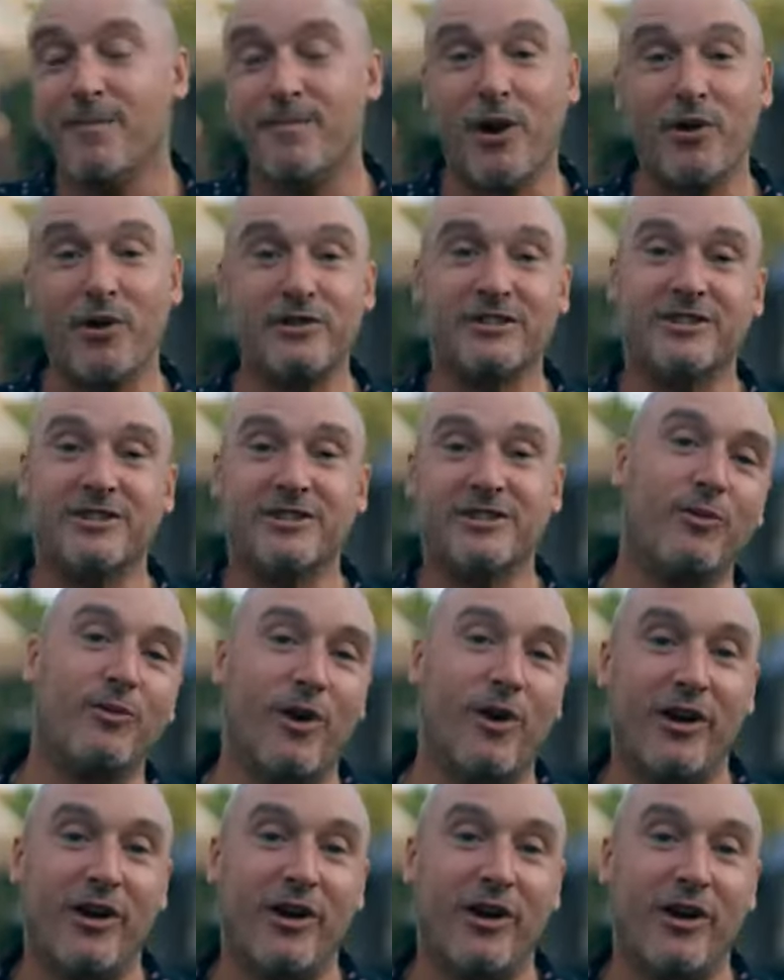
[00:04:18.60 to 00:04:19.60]
Bonus number
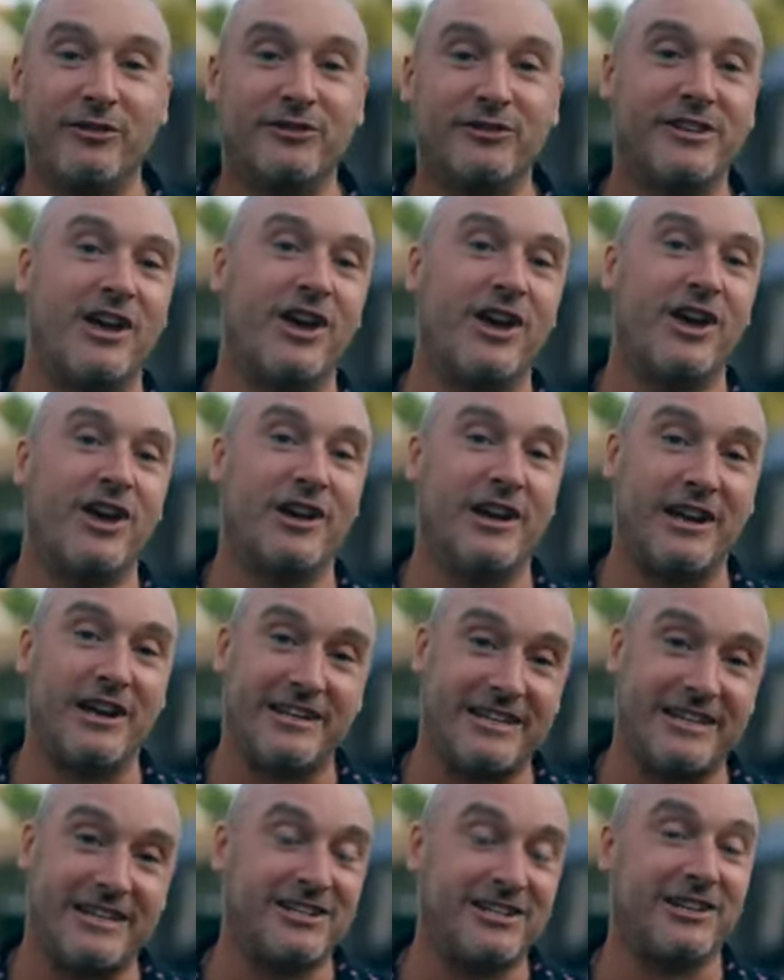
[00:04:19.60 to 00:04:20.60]
one, how to earn
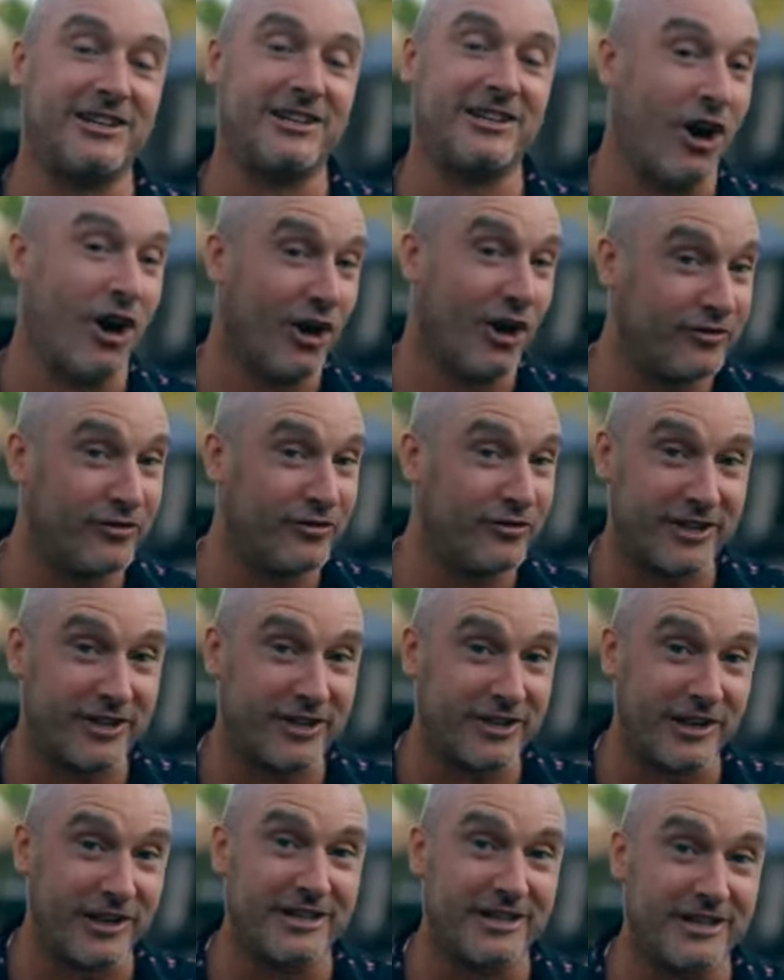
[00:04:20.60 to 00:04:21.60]
an additional $100
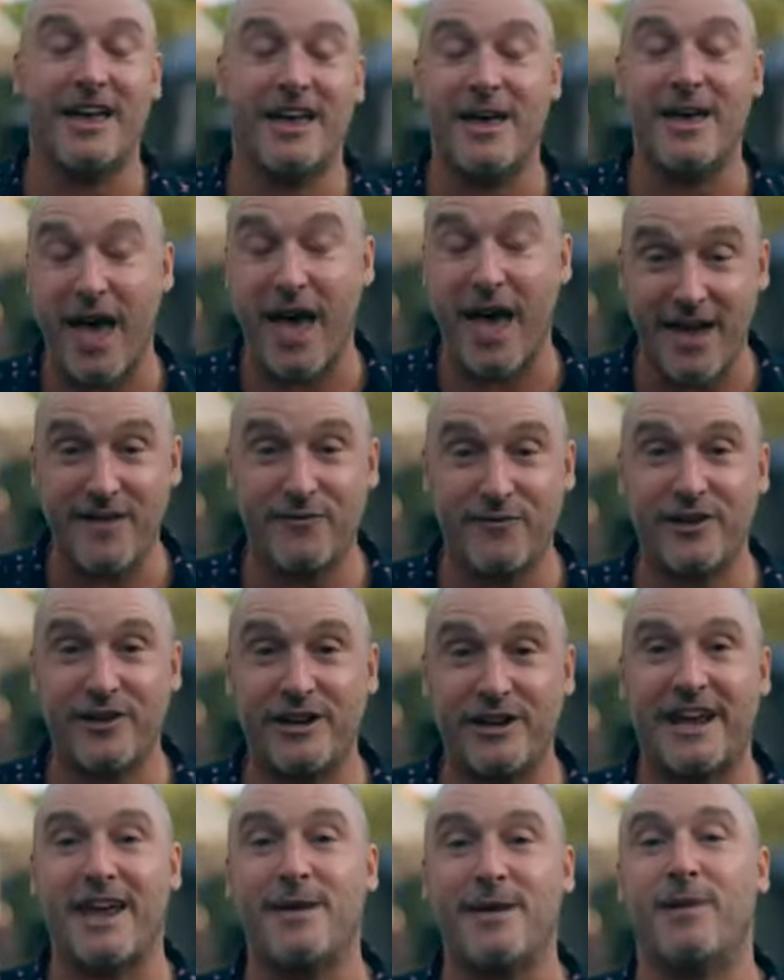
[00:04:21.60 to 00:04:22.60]

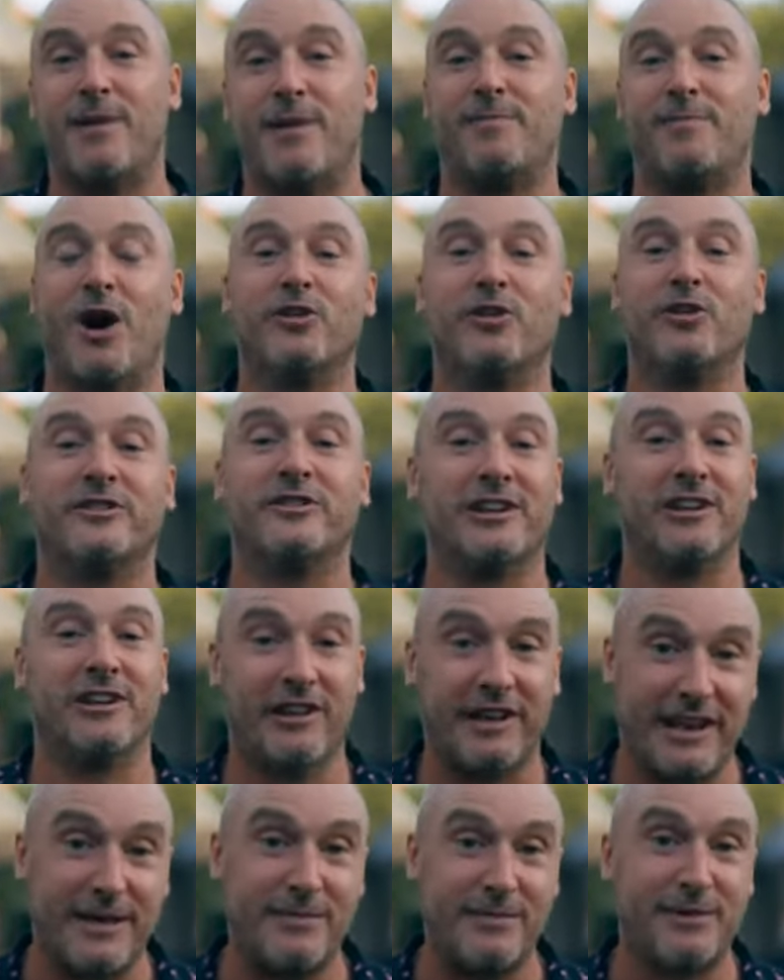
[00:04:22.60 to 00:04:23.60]
every day by posting
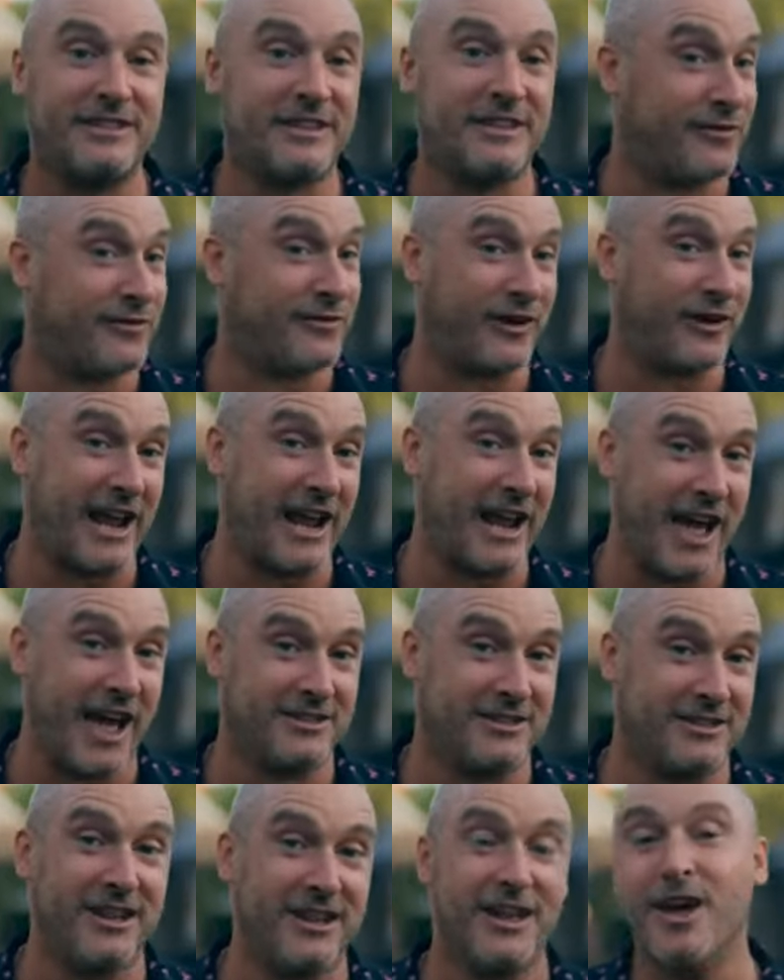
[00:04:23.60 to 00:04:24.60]
unlimited free ads.